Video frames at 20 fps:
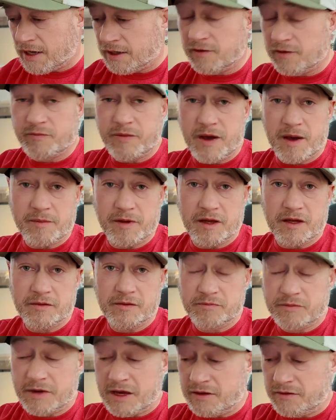love Bambi.
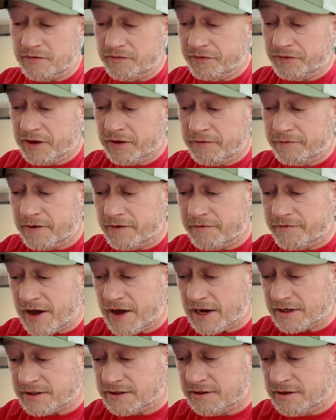Fun
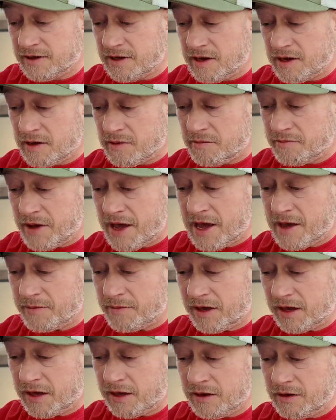fact,
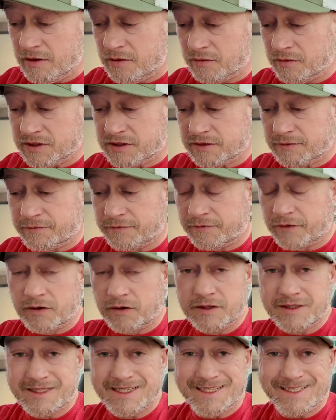Bambi was the
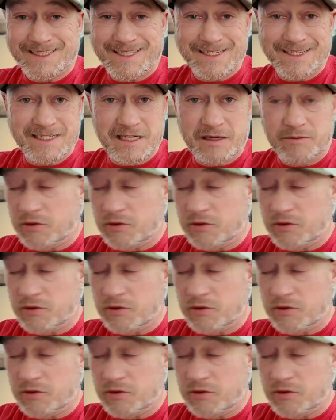first Disney